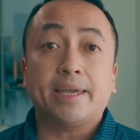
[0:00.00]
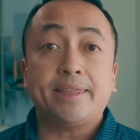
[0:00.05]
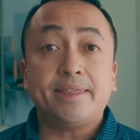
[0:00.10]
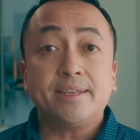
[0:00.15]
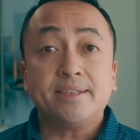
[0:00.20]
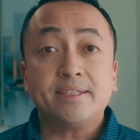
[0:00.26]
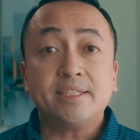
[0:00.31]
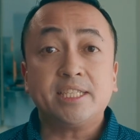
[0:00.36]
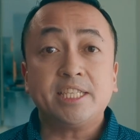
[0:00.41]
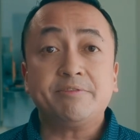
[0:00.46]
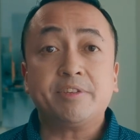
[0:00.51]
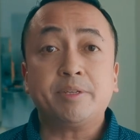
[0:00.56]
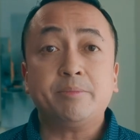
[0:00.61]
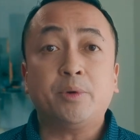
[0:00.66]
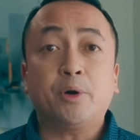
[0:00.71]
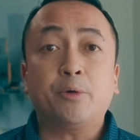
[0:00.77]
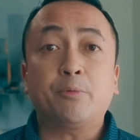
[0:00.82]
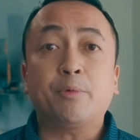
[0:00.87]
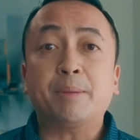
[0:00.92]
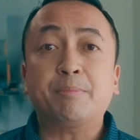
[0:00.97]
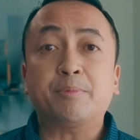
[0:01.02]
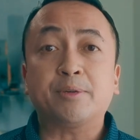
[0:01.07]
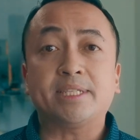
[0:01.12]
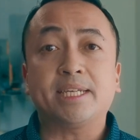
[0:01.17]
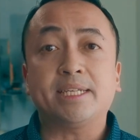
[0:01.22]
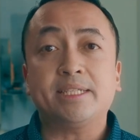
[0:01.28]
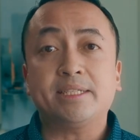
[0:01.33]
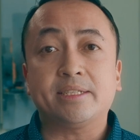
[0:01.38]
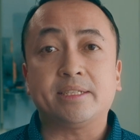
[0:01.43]
And this is even more
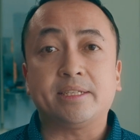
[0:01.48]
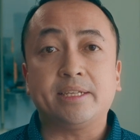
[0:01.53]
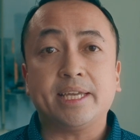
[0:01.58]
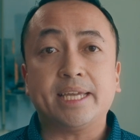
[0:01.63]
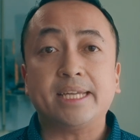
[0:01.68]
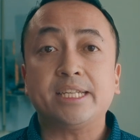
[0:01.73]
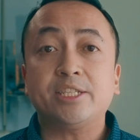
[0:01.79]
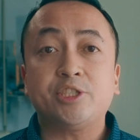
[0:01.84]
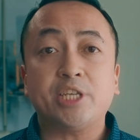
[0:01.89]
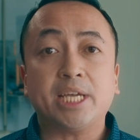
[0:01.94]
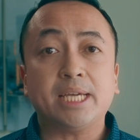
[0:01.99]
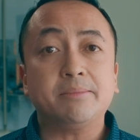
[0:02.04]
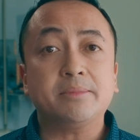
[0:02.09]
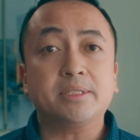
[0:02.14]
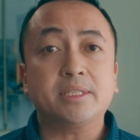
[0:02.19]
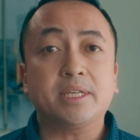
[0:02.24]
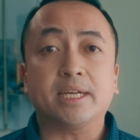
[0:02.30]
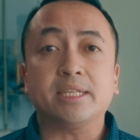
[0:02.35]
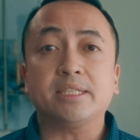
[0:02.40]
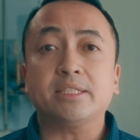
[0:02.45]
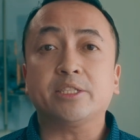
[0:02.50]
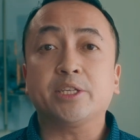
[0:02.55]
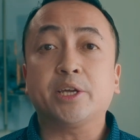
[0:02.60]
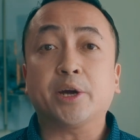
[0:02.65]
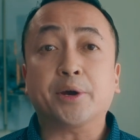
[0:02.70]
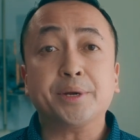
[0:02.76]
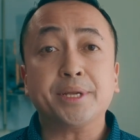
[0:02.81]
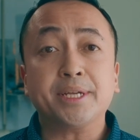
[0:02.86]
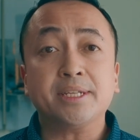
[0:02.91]
represented in James Gunn's
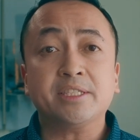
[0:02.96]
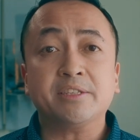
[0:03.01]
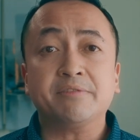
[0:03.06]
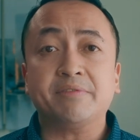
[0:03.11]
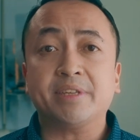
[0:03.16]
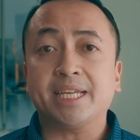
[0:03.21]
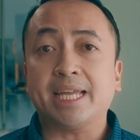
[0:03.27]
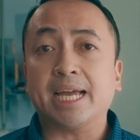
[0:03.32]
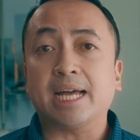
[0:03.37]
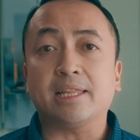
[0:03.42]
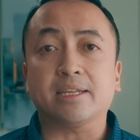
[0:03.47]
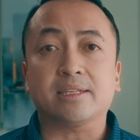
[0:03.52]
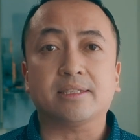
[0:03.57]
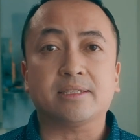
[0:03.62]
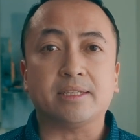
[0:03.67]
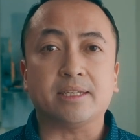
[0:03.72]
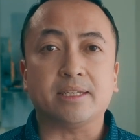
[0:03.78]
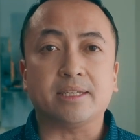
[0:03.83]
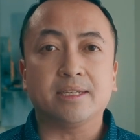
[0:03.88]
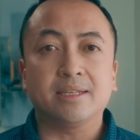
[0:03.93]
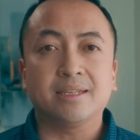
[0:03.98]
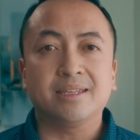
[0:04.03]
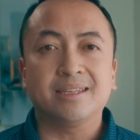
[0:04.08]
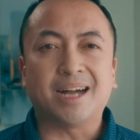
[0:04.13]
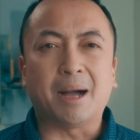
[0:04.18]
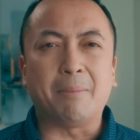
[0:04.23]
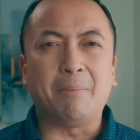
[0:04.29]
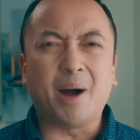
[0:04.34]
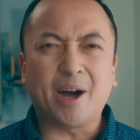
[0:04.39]
Guardians of the Galaxy,
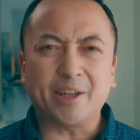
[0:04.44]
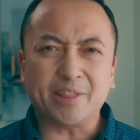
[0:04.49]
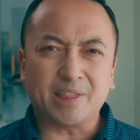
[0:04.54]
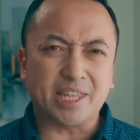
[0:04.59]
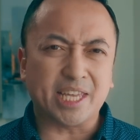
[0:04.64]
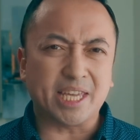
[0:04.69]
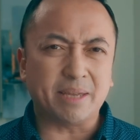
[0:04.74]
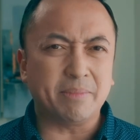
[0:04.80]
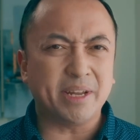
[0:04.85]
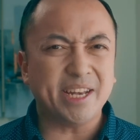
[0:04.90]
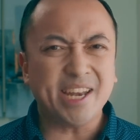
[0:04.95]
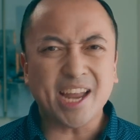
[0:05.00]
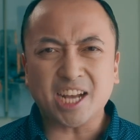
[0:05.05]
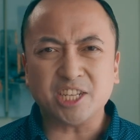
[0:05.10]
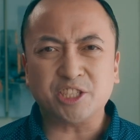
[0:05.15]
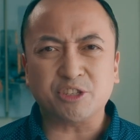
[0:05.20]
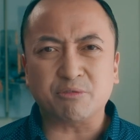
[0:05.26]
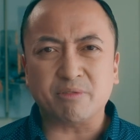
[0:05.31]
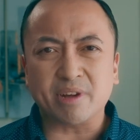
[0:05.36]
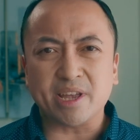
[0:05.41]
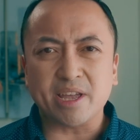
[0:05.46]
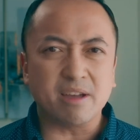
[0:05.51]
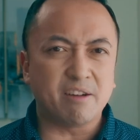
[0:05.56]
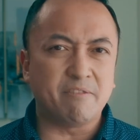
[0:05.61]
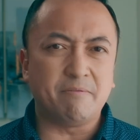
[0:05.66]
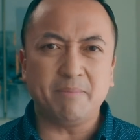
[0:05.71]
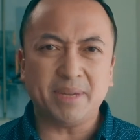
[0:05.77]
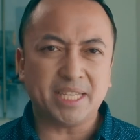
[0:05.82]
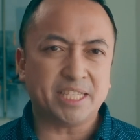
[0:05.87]
a motley
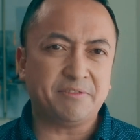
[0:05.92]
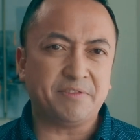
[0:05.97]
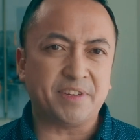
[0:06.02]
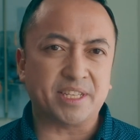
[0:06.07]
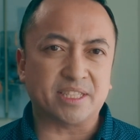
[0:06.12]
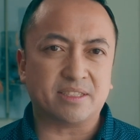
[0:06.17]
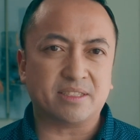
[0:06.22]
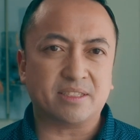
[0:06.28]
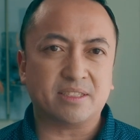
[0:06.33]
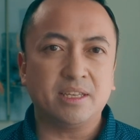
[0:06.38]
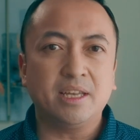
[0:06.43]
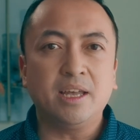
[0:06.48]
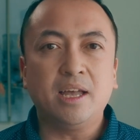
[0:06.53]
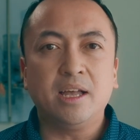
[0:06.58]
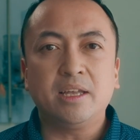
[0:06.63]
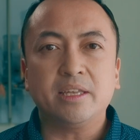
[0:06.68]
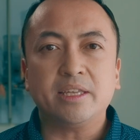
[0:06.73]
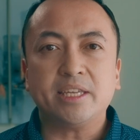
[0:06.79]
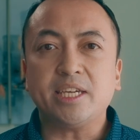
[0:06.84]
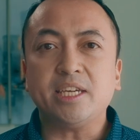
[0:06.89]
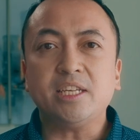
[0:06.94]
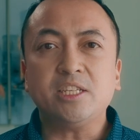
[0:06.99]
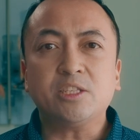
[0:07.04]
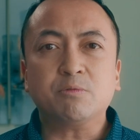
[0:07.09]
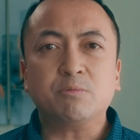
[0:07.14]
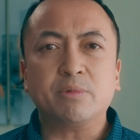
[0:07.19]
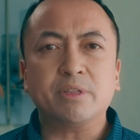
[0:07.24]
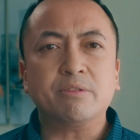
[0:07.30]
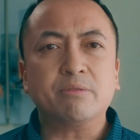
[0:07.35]
menagerie of misfits,
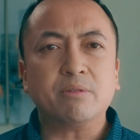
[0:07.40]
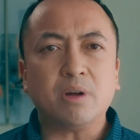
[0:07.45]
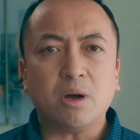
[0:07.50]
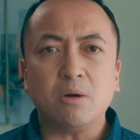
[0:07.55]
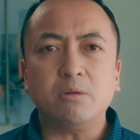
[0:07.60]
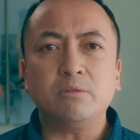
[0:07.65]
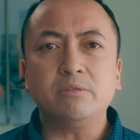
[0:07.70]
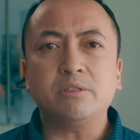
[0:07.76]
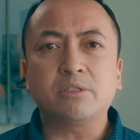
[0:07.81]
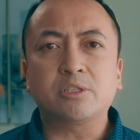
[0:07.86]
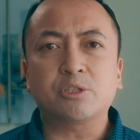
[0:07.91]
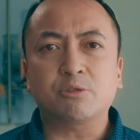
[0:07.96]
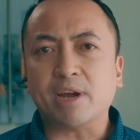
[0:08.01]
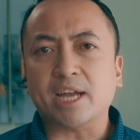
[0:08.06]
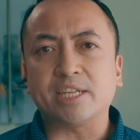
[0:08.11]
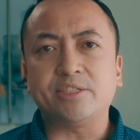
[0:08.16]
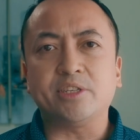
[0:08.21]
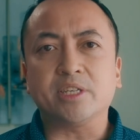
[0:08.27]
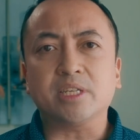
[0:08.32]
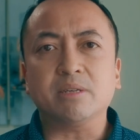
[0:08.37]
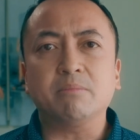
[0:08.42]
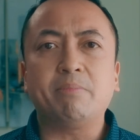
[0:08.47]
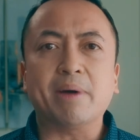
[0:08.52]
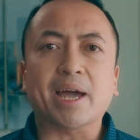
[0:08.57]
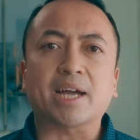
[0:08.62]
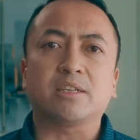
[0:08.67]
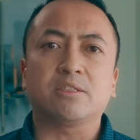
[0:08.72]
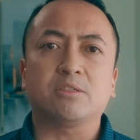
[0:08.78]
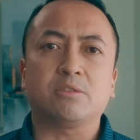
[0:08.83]
each with their own tragic
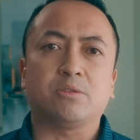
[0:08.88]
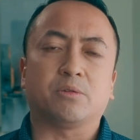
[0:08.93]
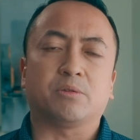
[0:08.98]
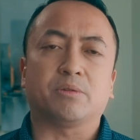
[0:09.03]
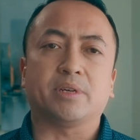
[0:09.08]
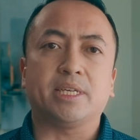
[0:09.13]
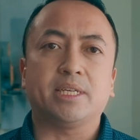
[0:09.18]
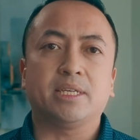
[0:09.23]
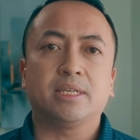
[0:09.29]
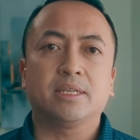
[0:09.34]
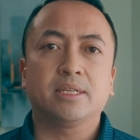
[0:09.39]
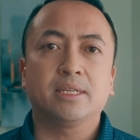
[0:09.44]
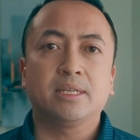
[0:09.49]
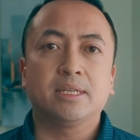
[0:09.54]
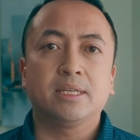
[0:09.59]
backstory.